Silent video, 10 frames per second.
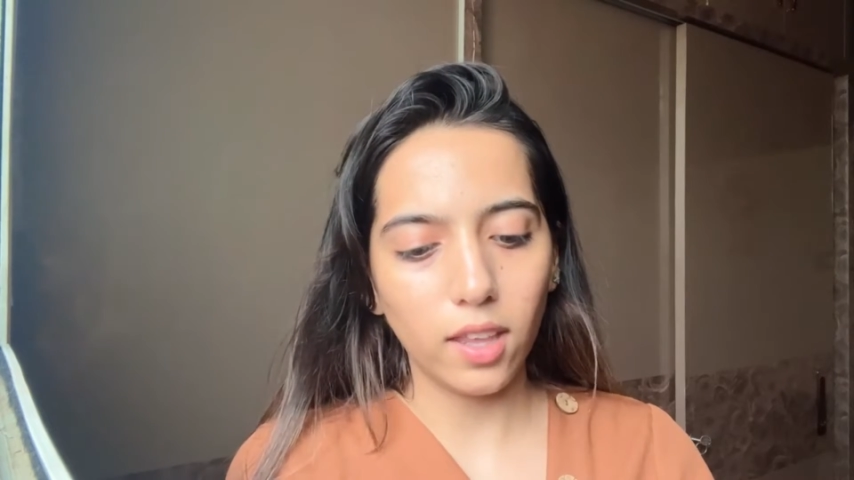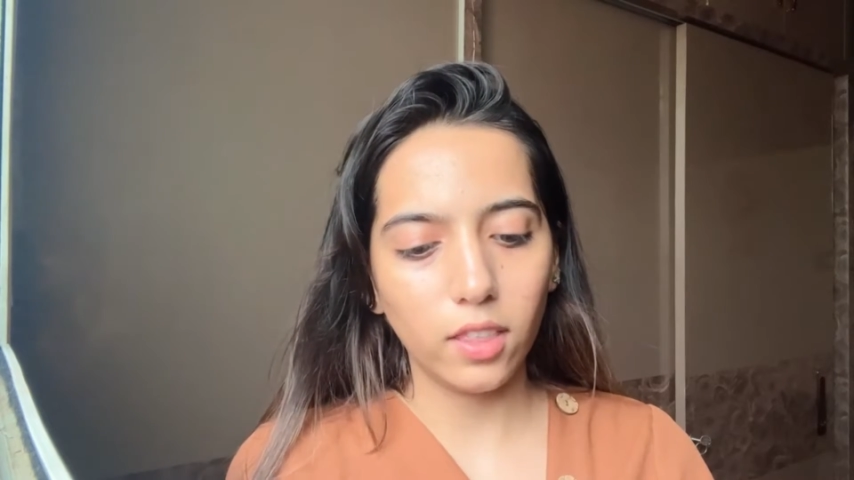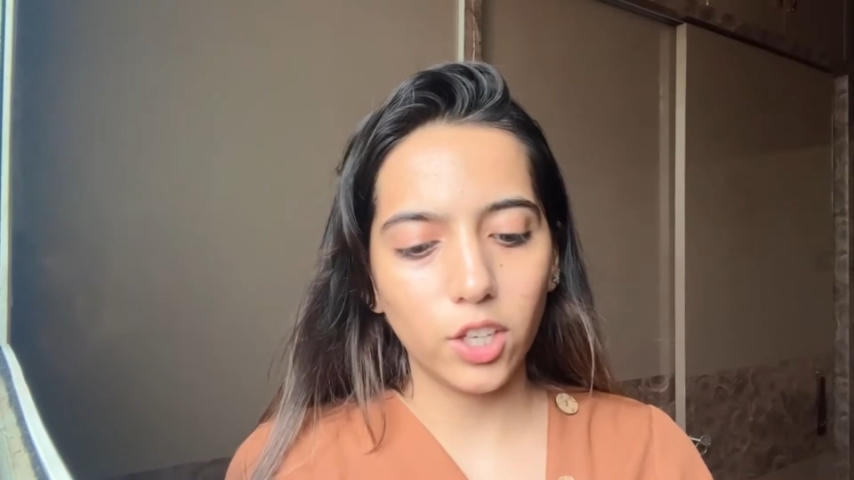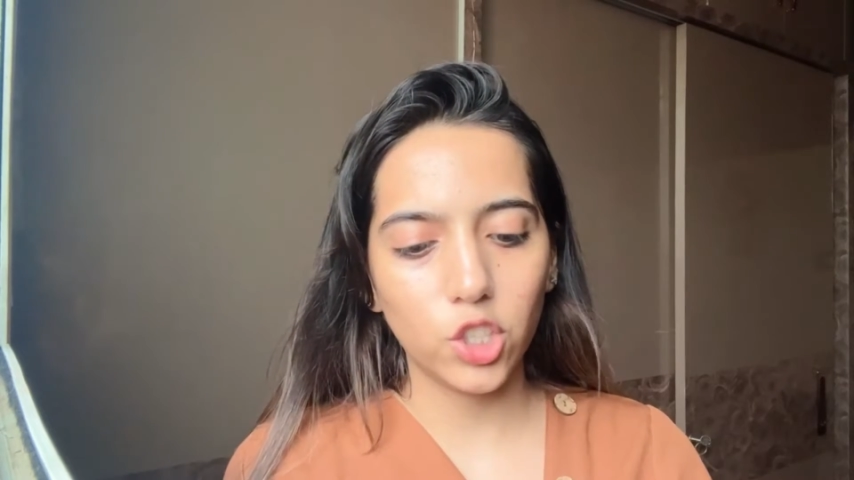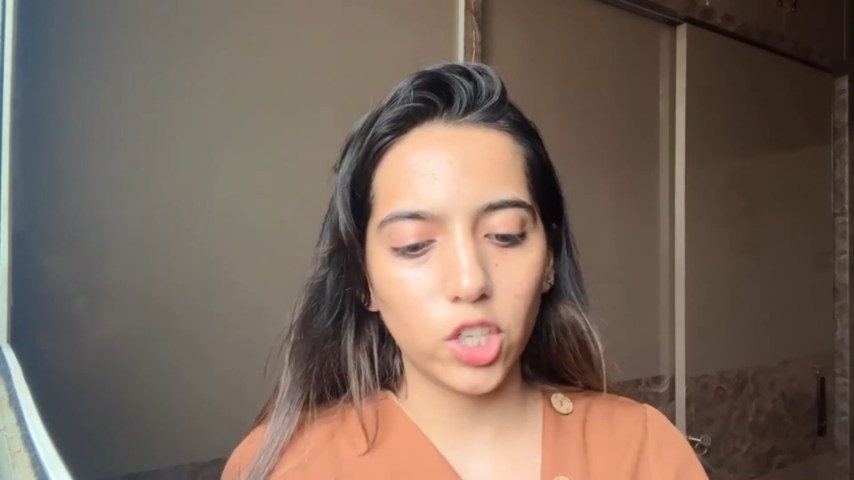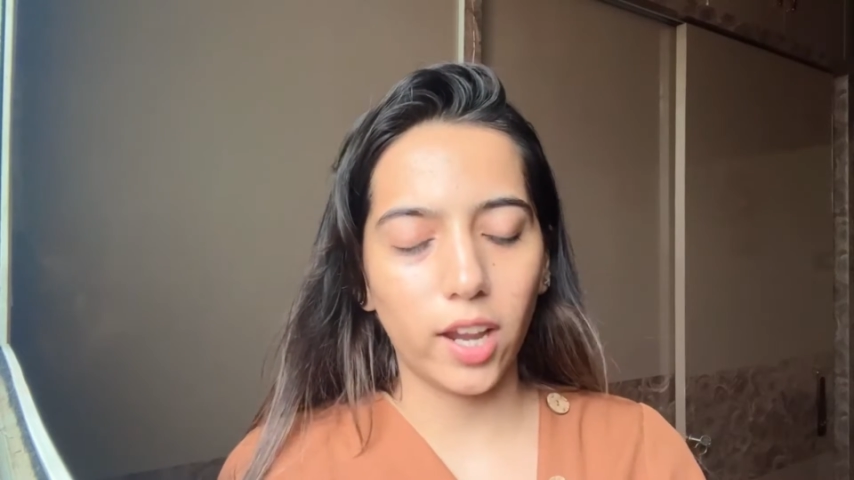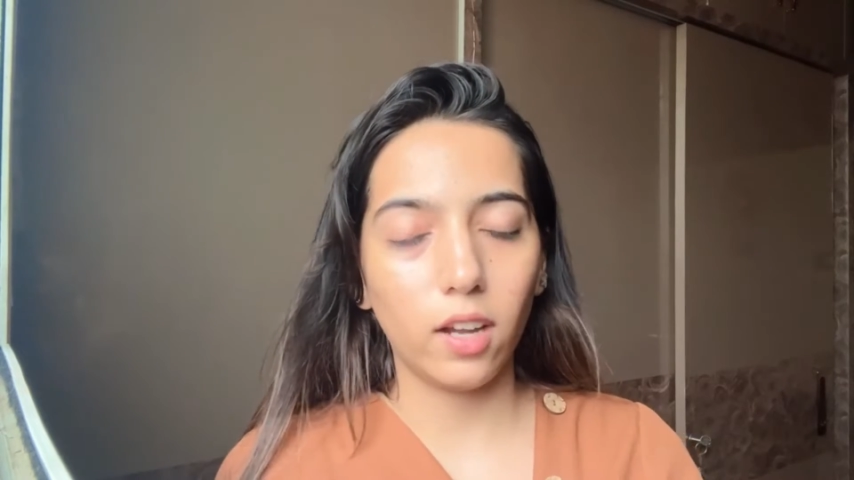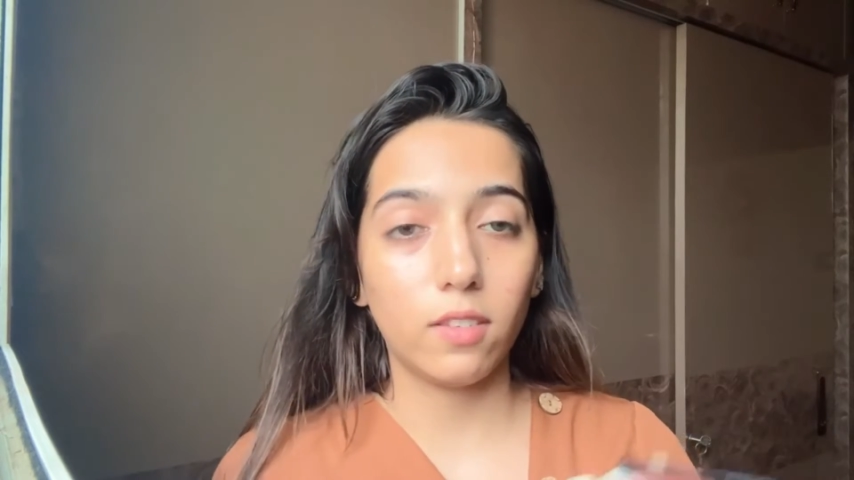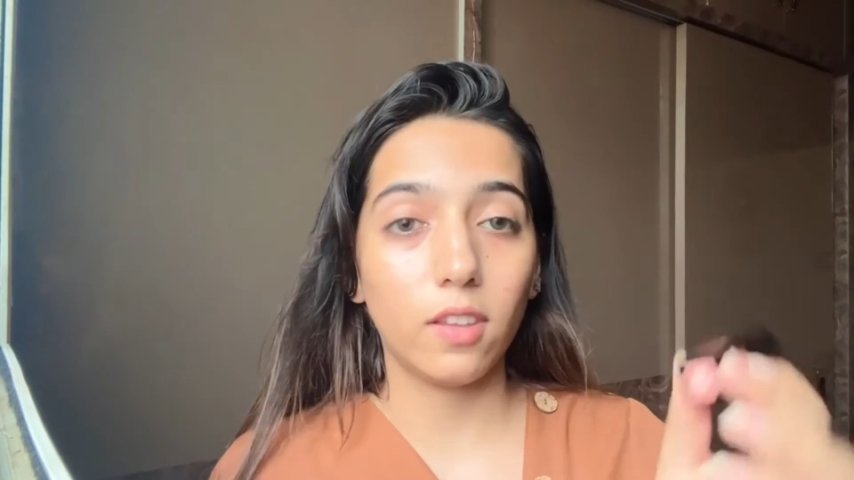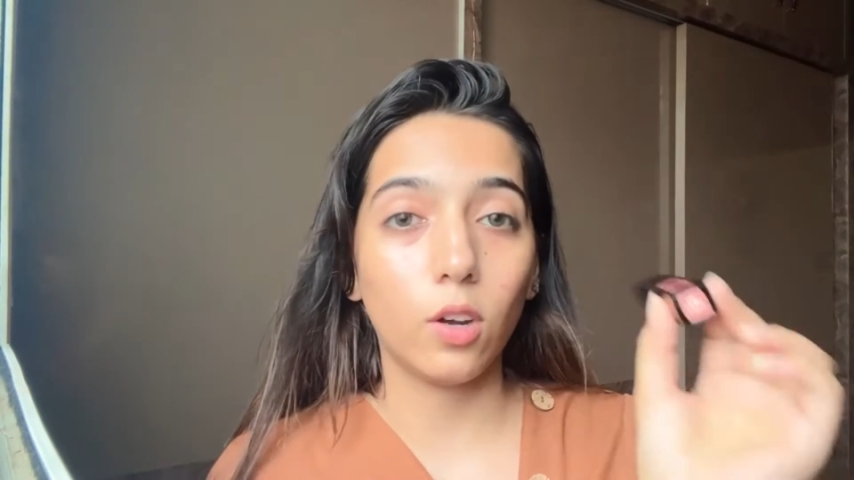in the
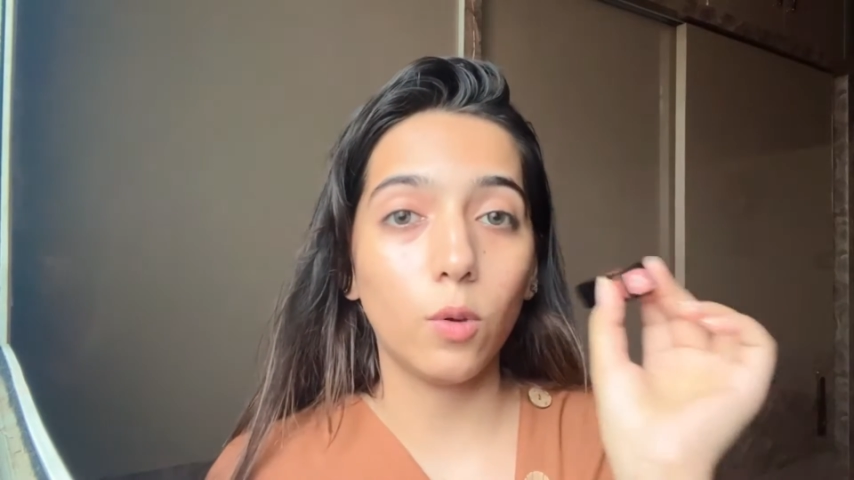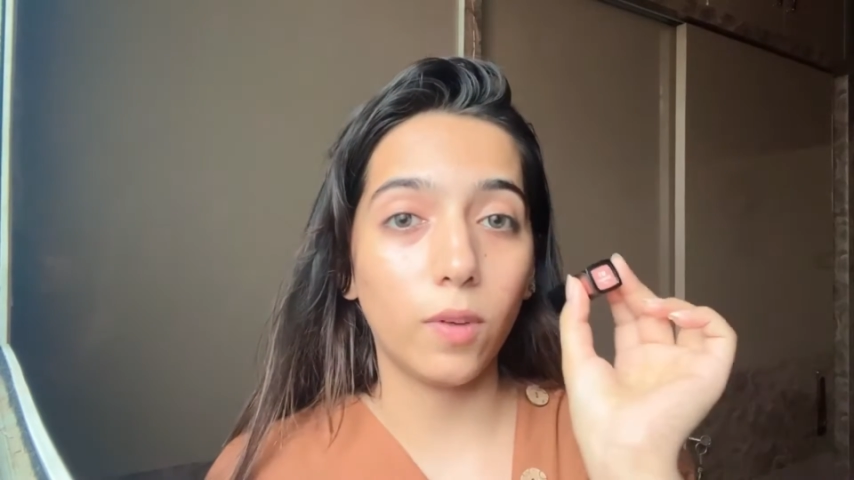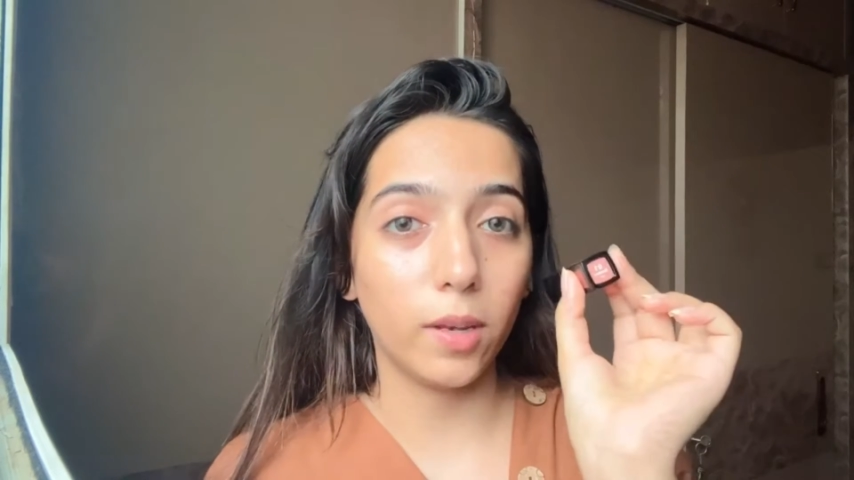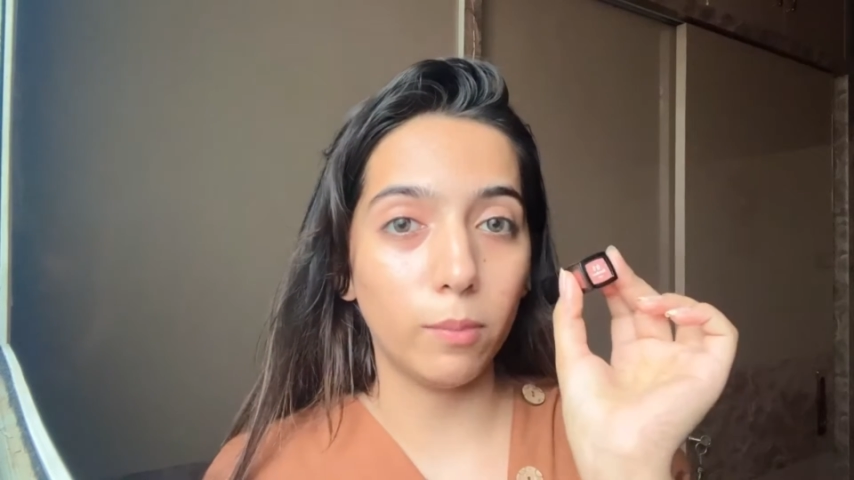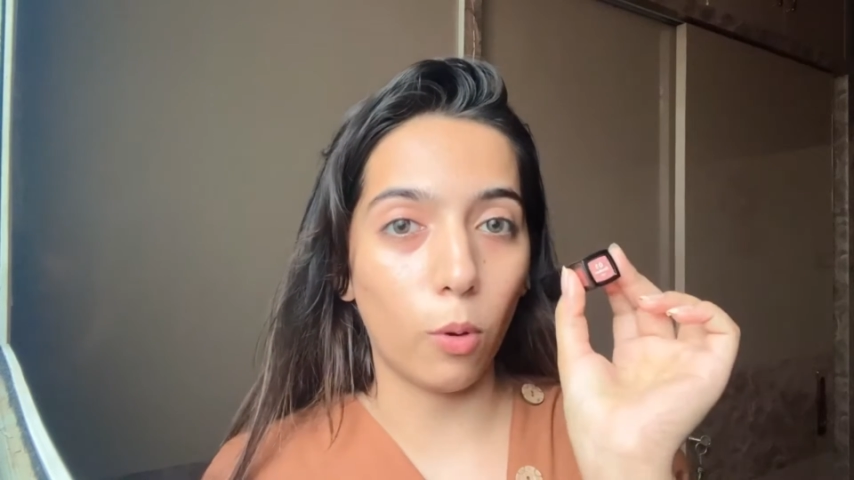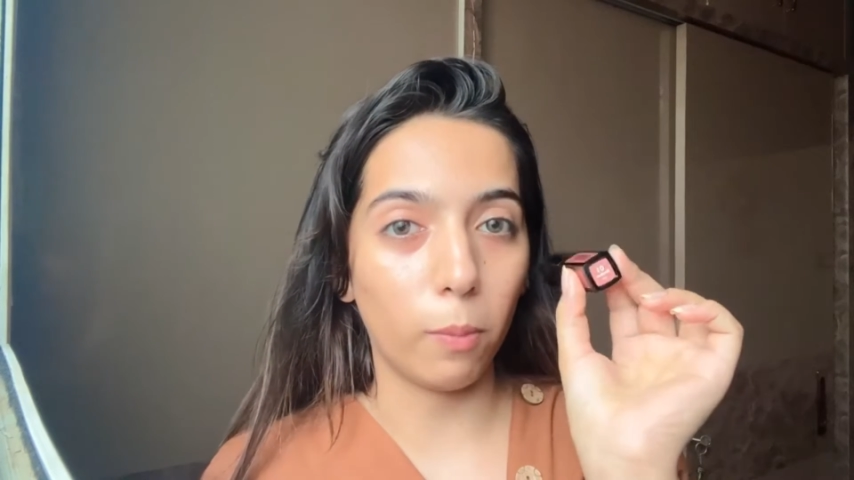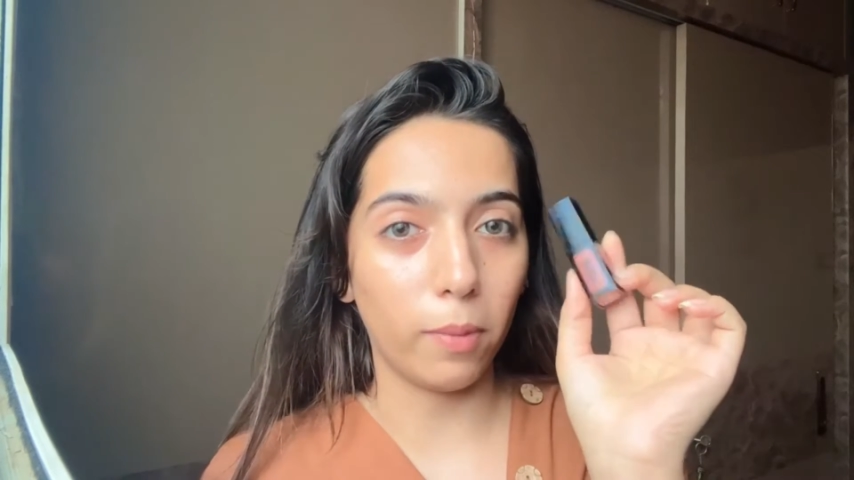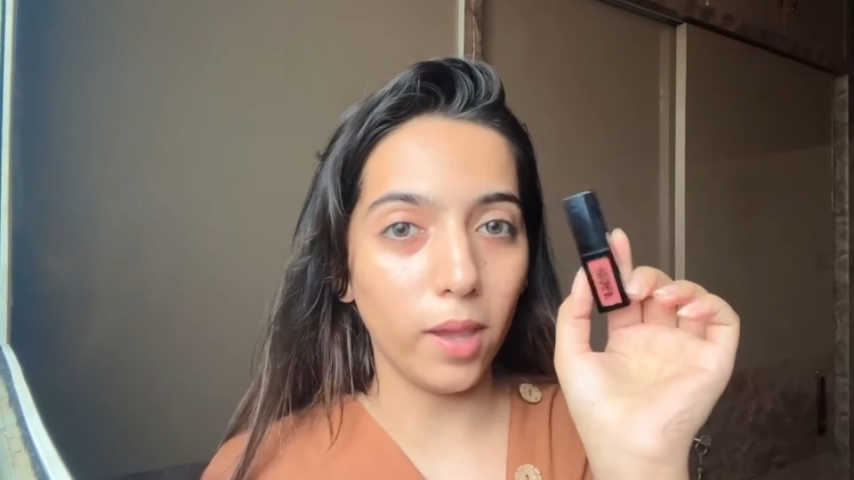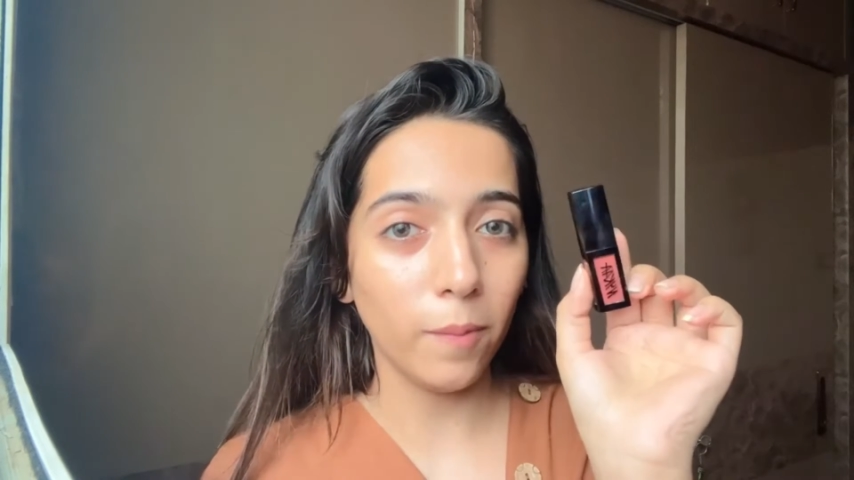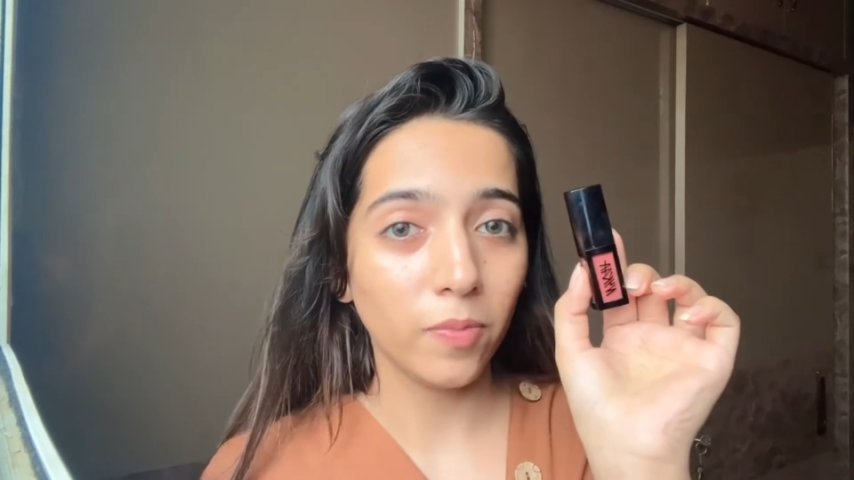shade 01
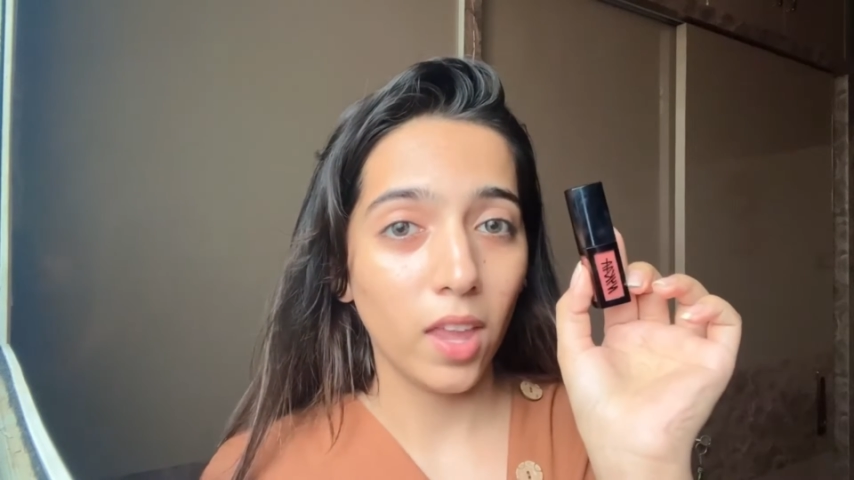Bombay,